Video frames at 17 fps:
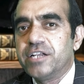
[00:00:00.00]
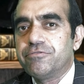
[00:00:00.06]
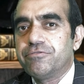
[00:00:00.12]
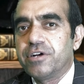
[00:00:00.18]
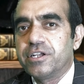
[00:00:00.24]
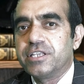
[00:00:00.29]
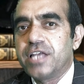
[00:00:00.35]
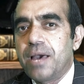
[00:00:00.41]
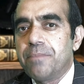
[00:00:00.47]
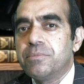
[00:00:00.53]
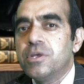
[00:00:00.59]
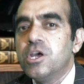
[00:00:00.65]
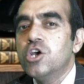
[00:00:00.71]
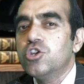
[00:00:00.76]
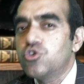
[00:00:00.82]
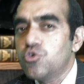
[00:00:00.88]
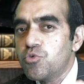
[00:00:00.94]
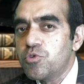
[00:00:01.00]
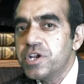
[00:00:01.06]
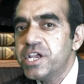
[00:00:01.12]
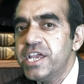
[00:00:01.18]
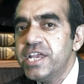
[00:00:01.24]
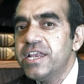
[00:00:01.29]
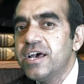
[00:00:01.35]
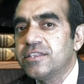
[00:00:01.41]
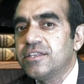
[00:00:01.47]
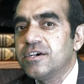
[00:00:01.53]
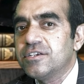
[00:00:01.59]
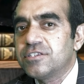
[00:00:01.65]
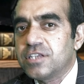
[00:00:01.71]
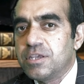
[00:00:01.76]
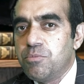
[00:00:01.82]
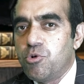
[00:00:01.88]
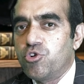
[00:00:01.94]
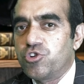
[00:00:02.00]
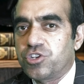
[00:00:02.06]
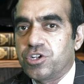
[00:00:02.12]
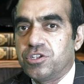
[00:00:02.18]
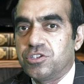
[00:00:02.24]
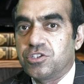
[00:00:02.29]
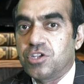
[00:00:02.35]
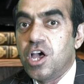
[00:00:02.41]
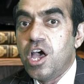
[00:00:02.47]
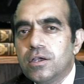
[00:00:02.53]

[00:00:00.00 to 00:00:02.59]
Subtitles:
for them to read others' emotions.